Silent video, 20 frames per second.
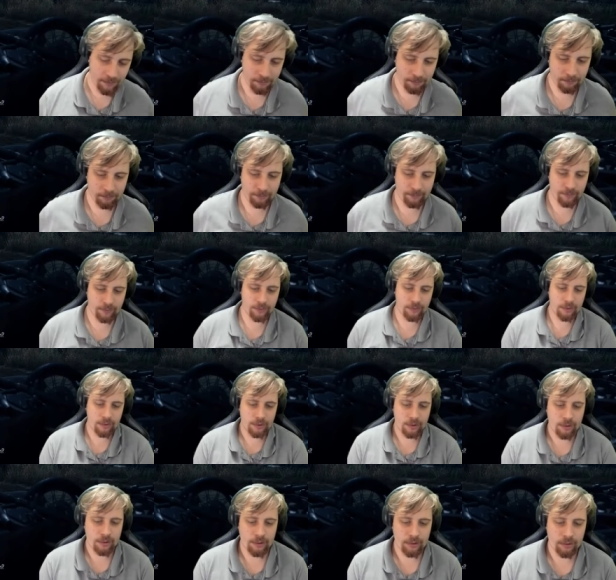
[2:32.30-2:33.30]
belong to
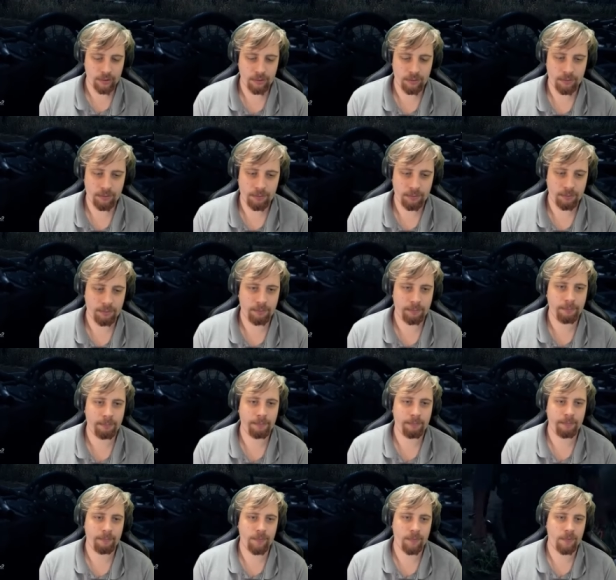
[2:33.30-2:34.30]
Mike's men?
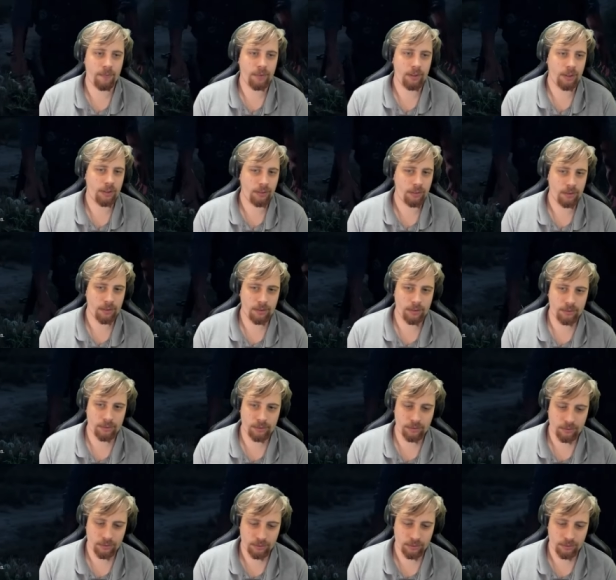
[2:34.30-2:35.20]
My men?